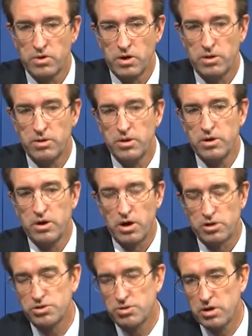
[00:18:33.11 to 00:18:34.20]
our
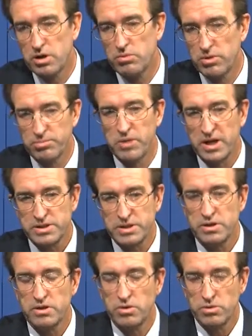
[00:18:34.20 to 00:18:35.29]
trade with
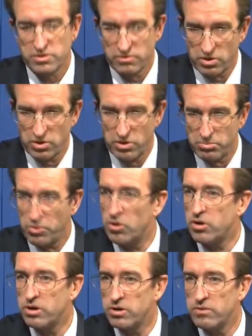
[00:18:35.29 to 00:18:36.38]
Mexico is very
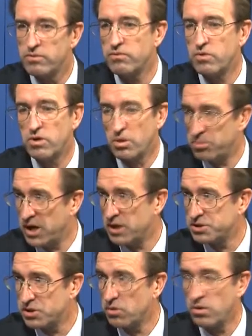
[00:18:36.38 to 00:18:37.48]
important for El
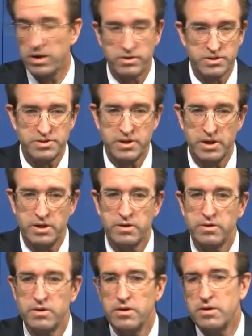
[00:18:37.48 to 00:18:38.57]
Paso and the state.
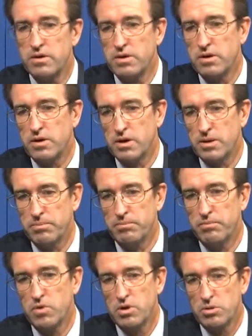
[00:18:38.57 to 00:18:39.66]

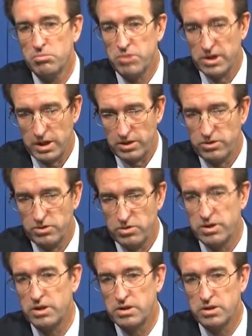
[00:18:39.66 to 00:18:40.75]
But I do
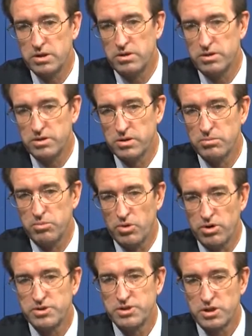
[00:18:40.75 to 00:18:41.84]
think that
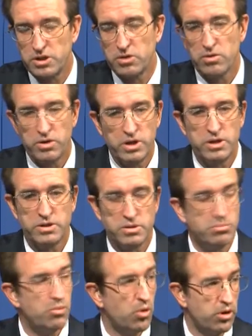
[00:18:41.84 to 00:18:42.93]
border security is
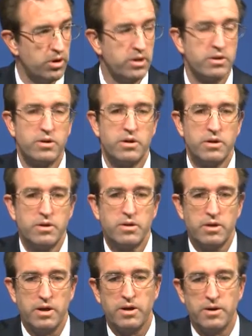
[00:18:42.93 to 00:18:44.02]
important,
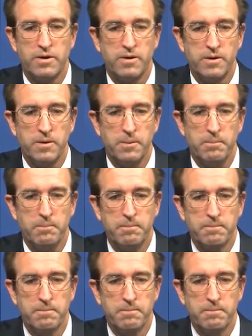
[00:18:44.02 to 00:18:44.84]
and